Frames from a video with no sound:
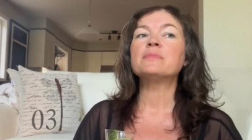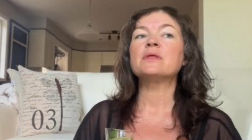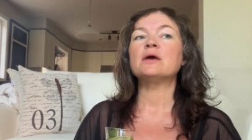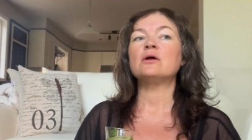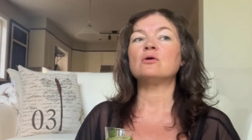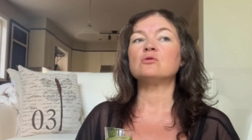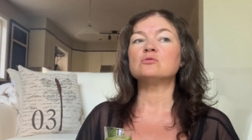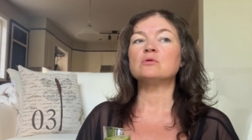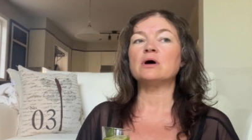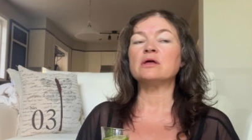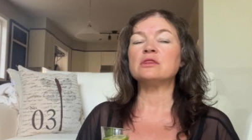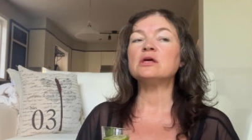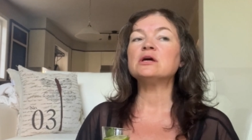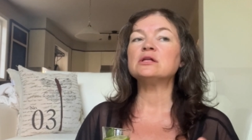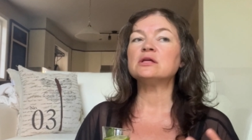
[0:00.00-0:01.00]
I
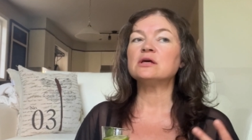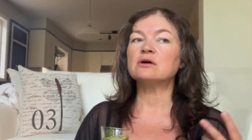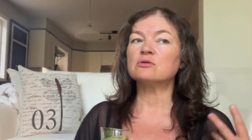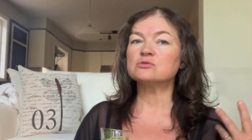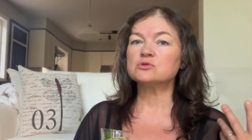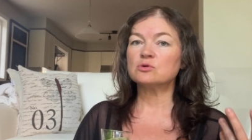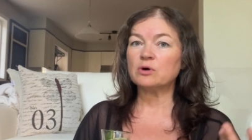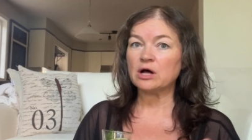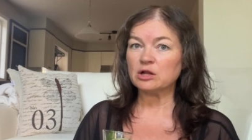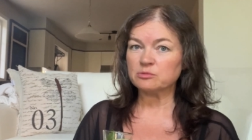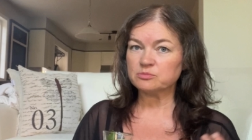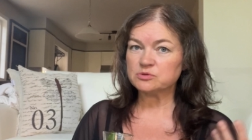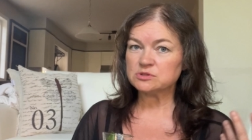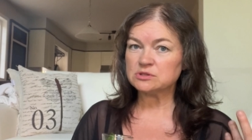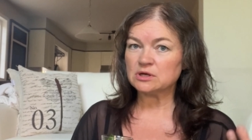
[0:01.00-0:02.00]
think it also
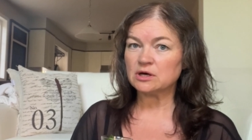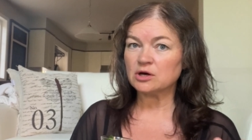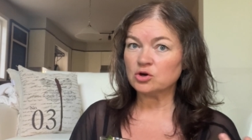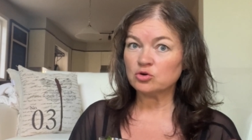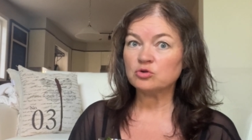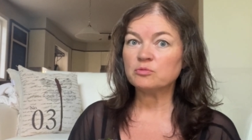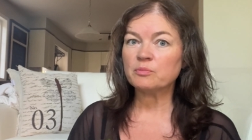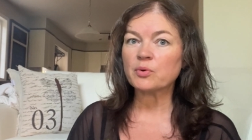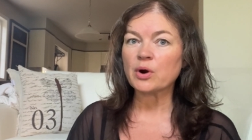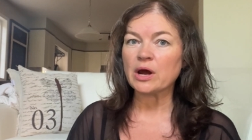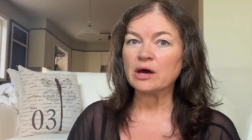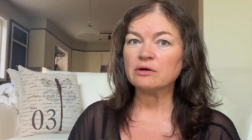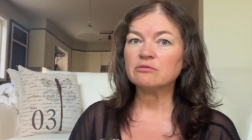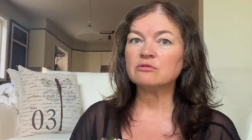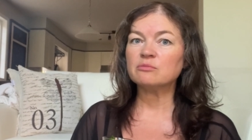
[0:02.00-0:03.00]
helps good
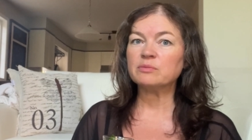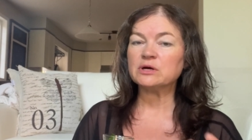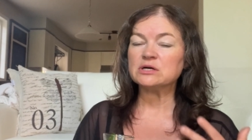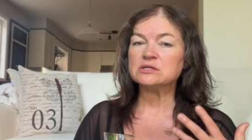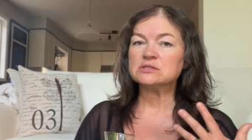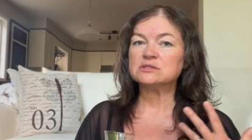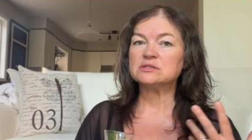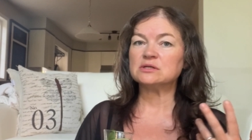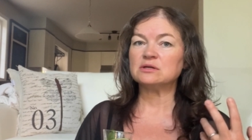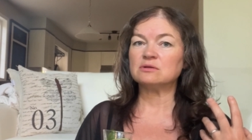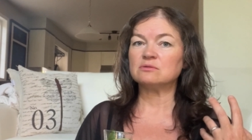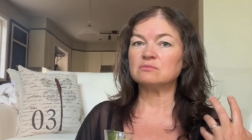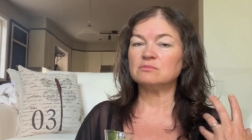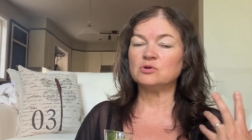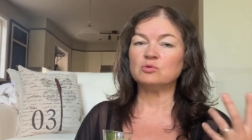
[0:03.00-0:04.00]
breath because
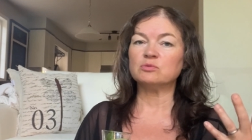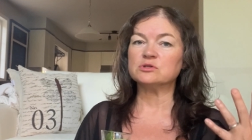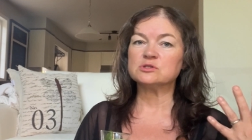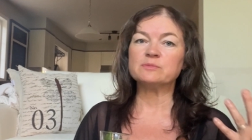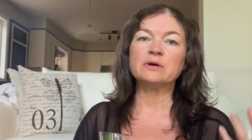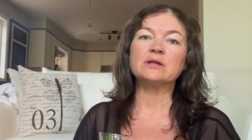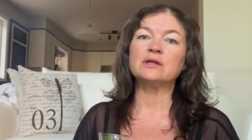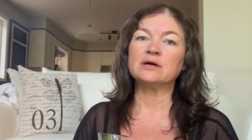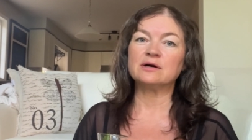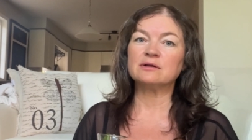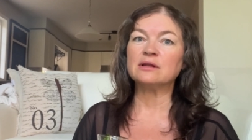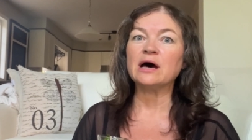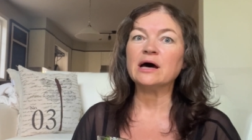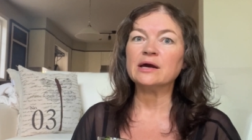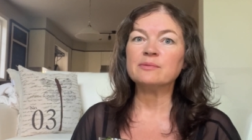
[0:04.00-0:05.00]
you will smell like
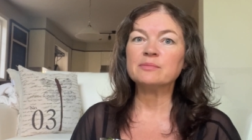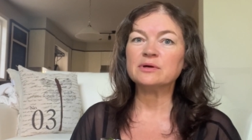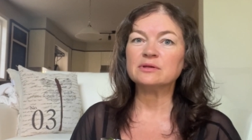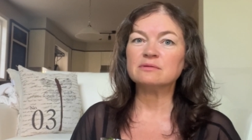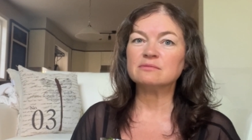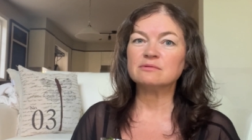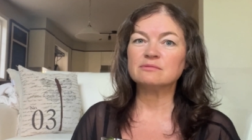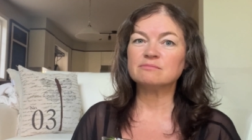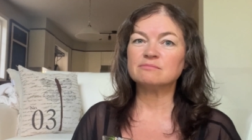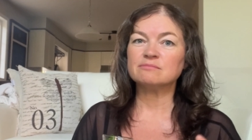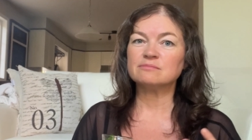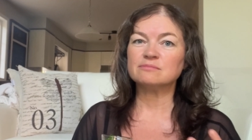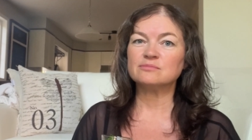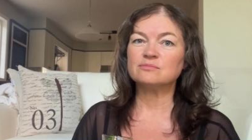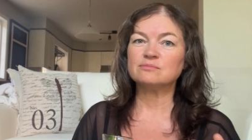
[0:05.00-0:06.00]
lime
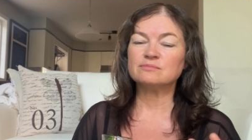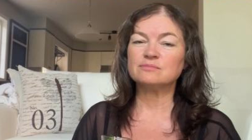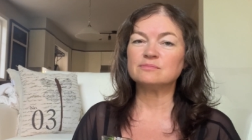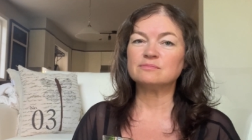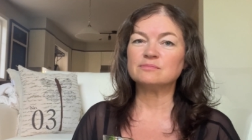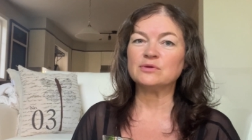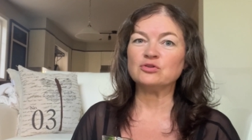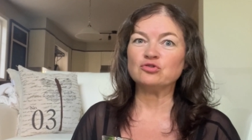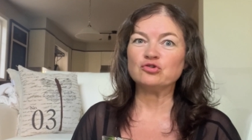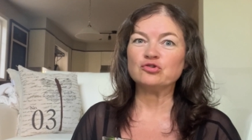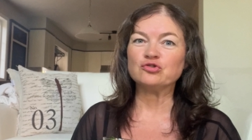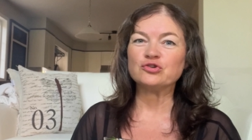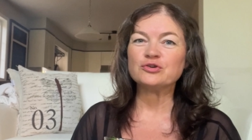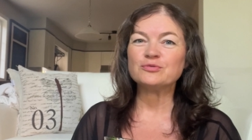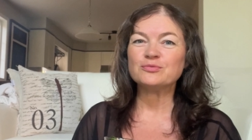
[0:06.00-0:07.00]
and
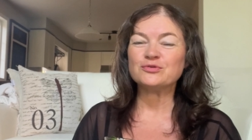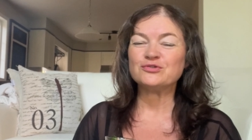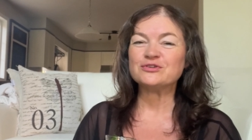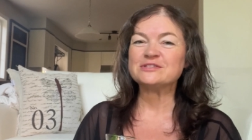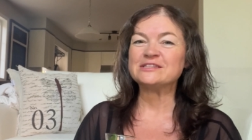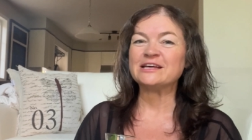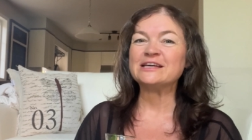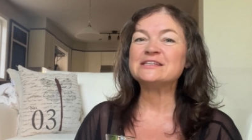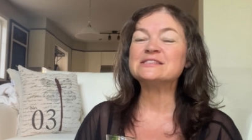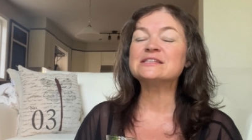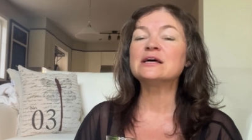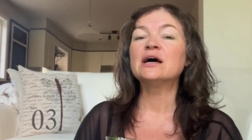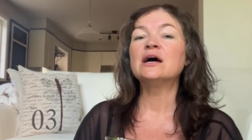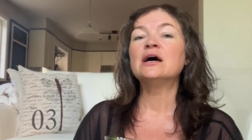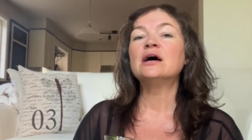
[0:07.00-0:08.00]
ginger, which is
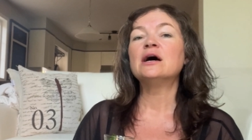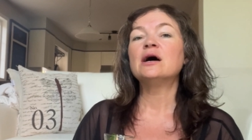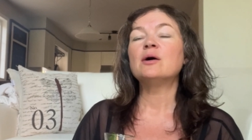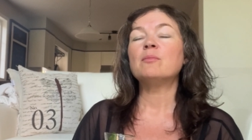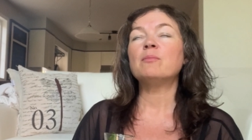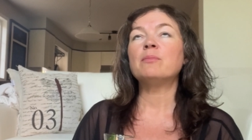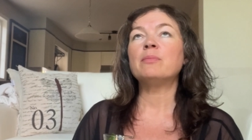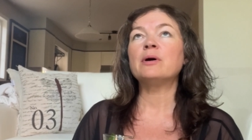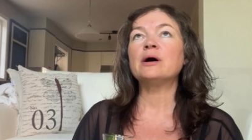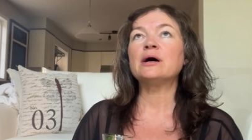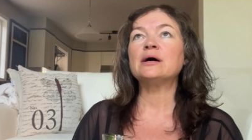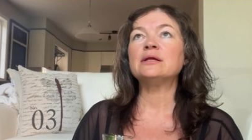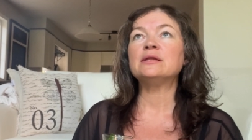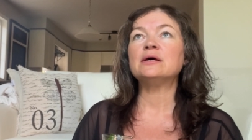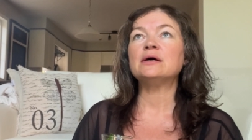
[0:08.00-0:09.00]
nice.
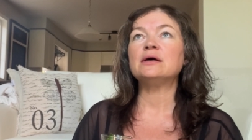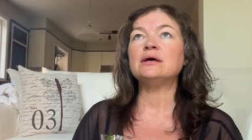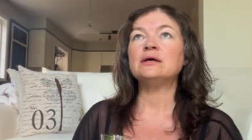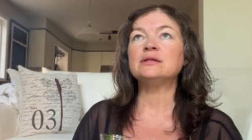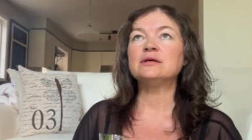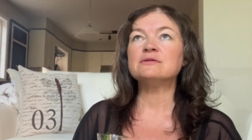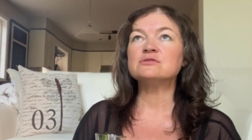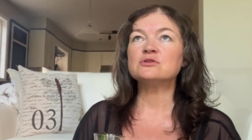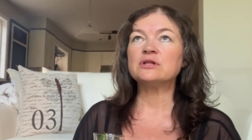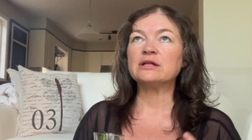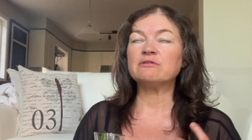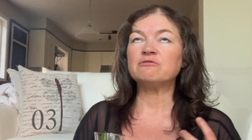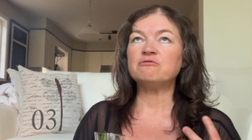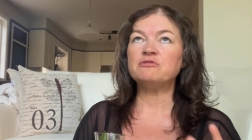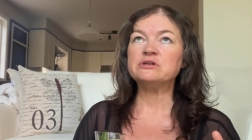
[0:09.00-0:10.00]
But it gives you
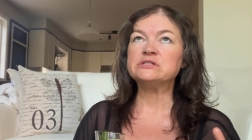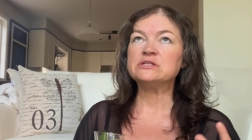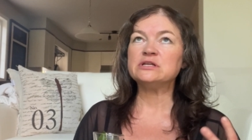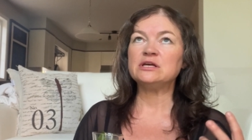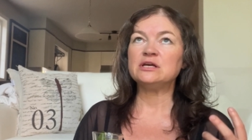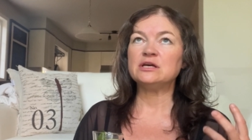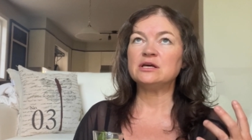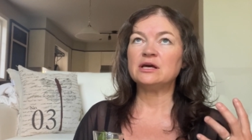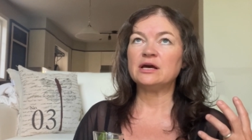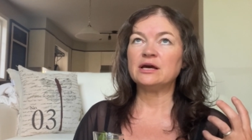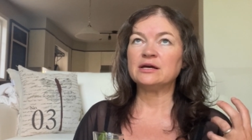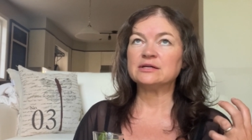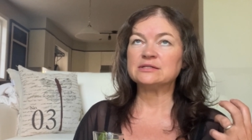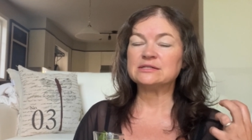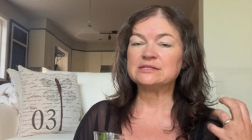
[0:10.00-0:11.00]
that fizzy
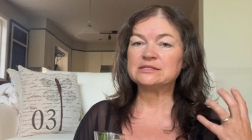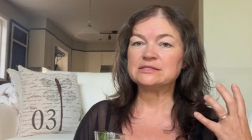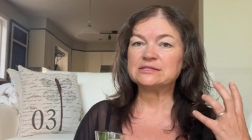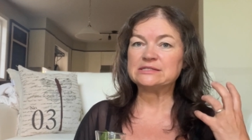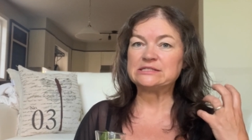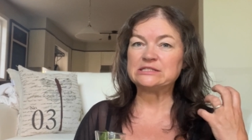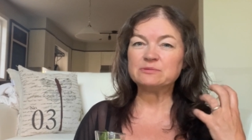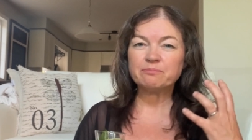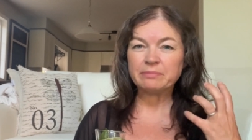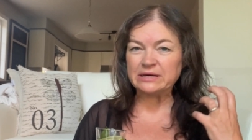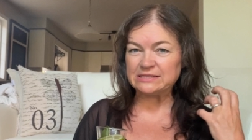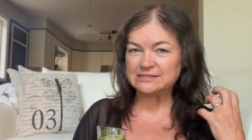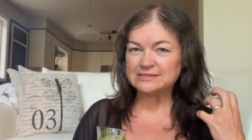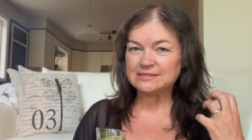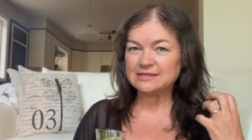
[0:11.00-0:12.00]
and
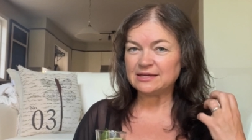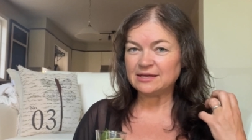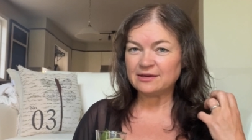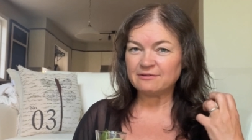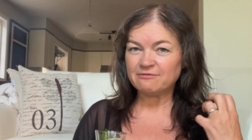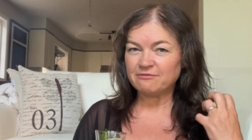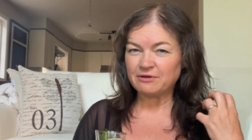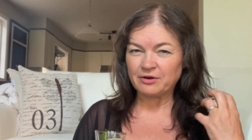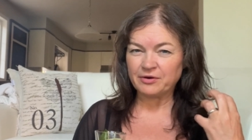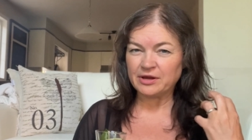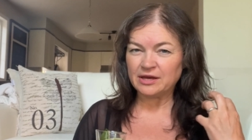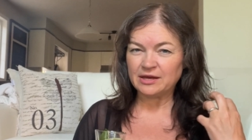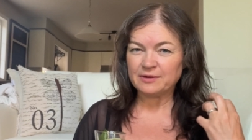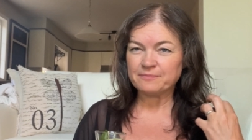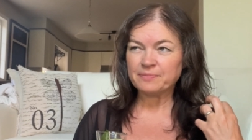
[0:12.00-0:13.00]
spicy,
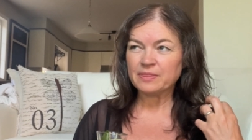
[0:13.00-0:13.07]
very